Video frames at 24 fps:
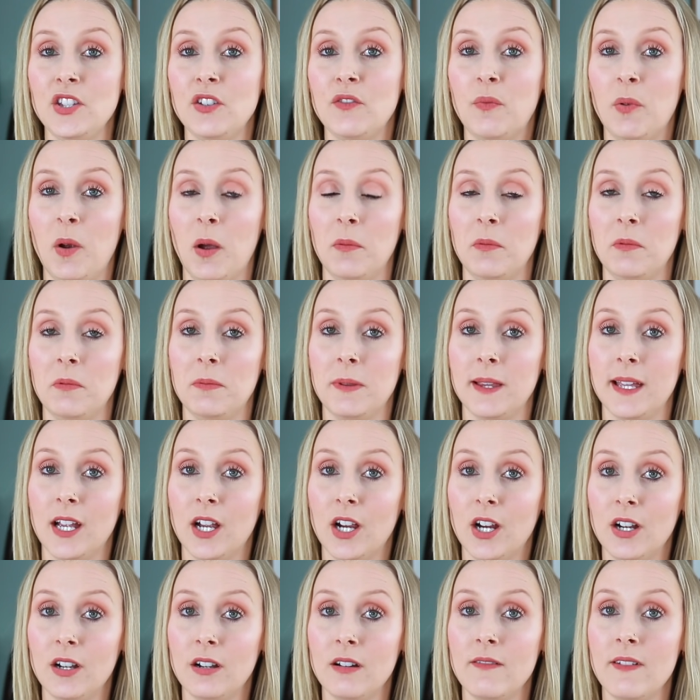You've probably
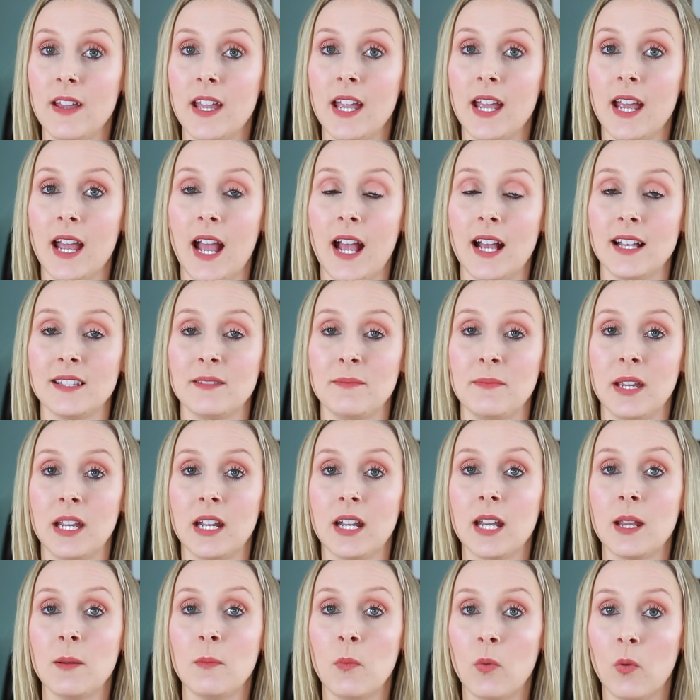heard of it. It has
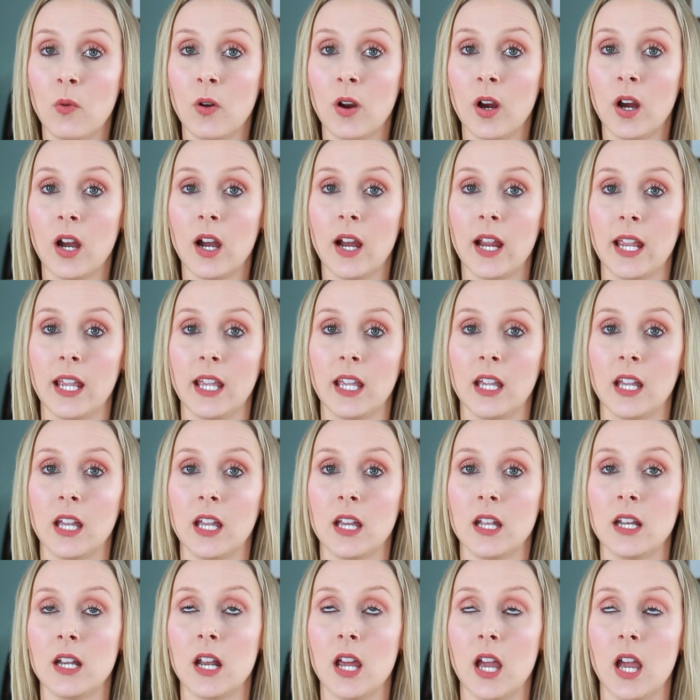Mandy Moore
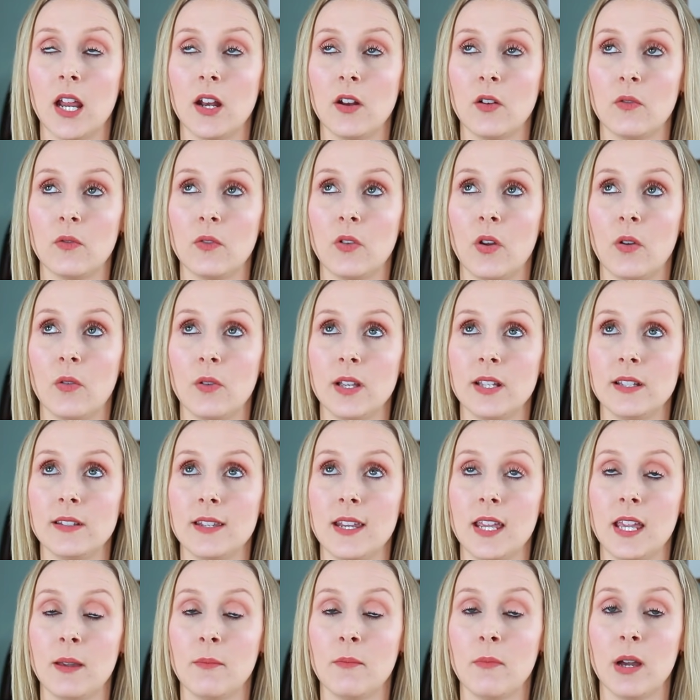and I don't know his
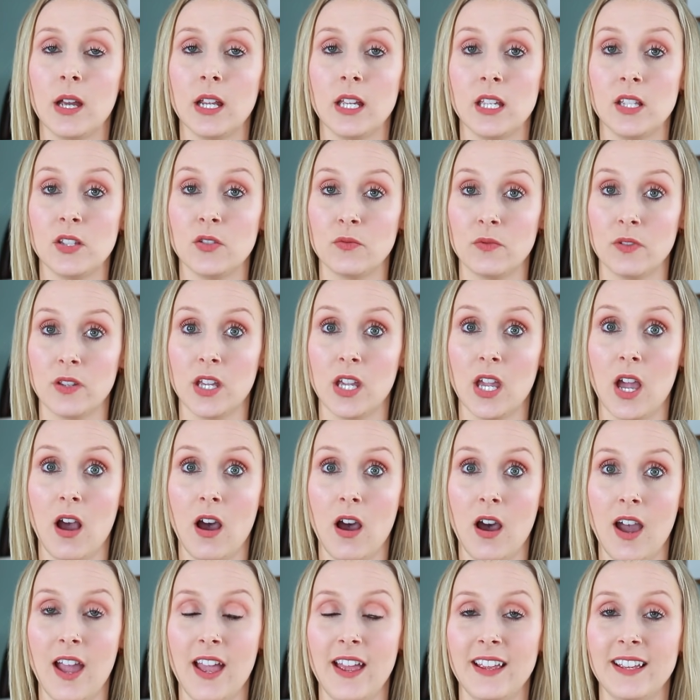name, but he's really
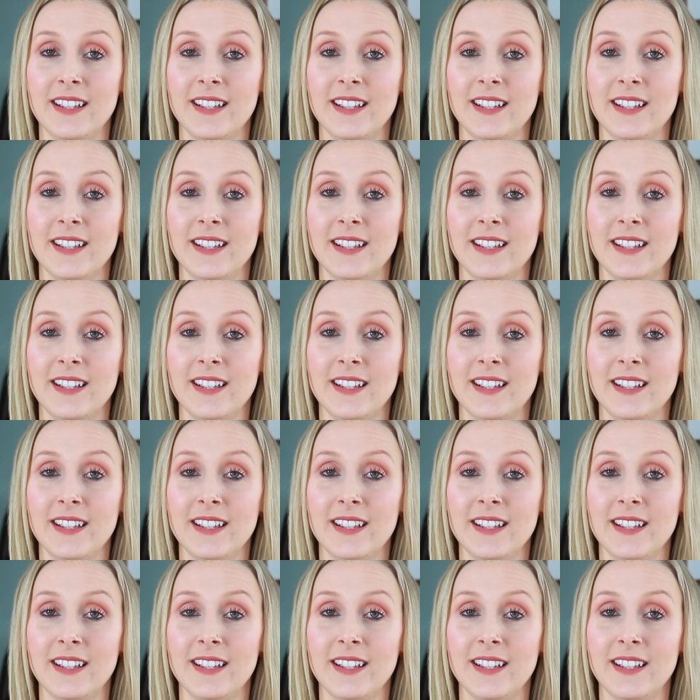hot.